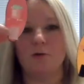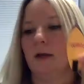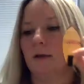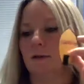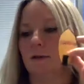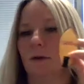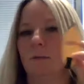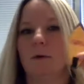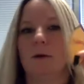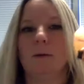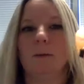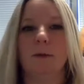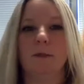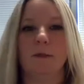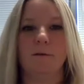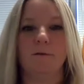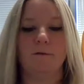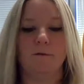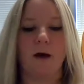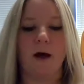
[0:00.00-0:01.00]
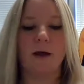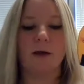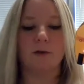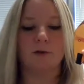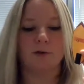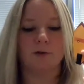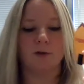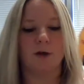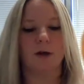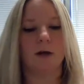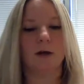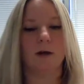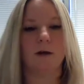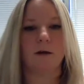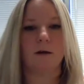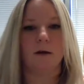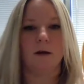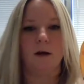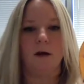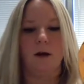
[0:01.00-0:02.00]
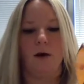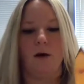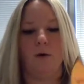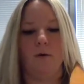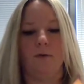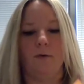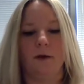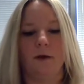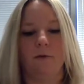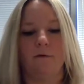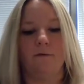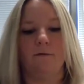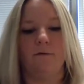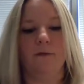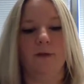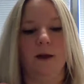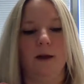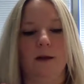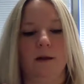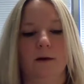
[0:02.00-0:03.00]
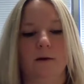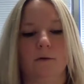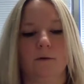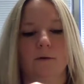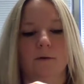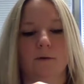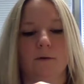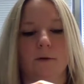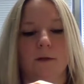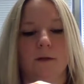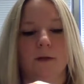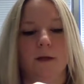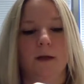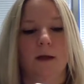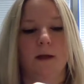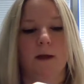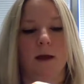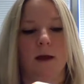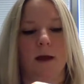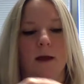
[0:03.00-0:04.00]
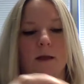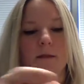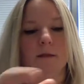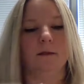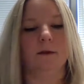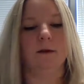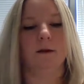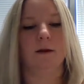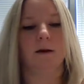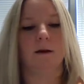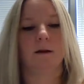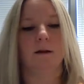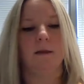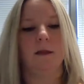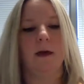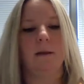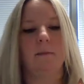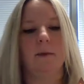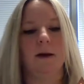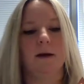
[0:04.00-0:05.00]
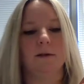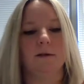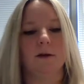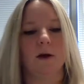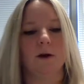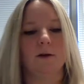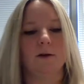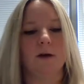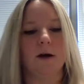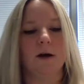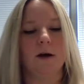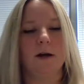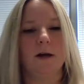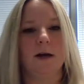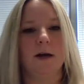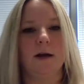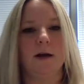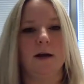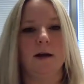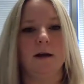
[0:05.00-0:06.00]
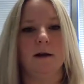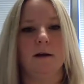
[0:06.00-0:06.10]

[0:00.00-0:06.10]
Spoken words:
So I'm going to put the fire truck on the vehicles. And look, that makes our turkey.